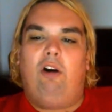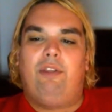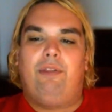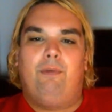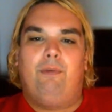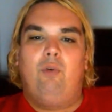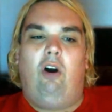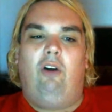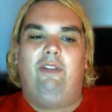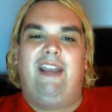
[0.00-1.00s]
through
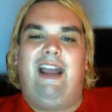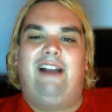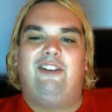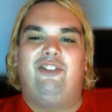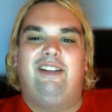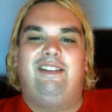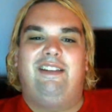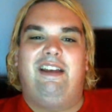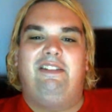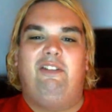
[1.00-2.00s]
all the action at the
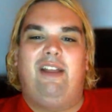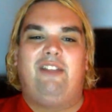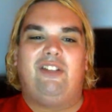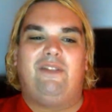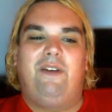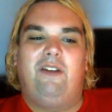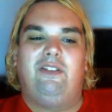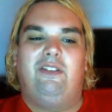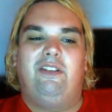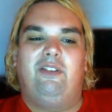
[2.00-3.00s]
end there that just felt a
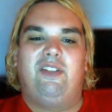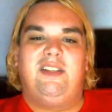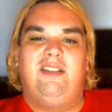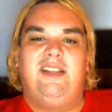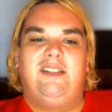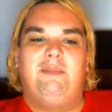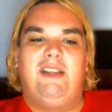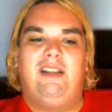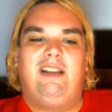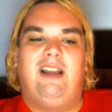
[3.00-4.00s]
little silly to me
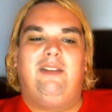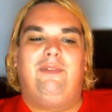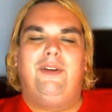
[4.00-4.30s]
and kind of